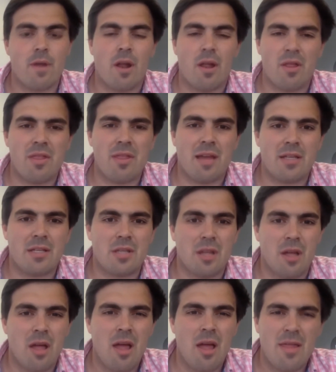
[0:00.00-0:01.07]
And I think that's
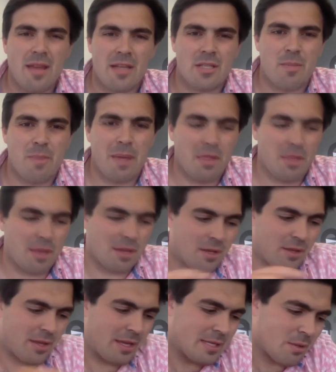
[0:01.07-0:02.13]
a big thing, I
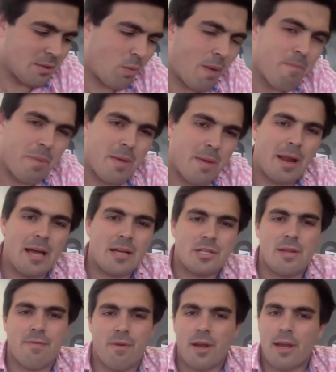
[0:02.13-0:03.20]
think, is that when people
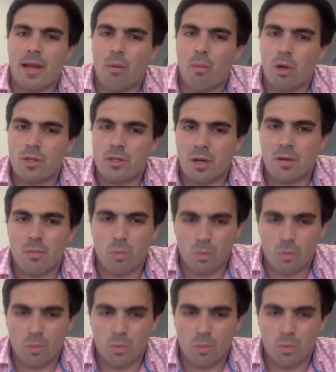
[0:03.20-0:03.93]
actually find out what that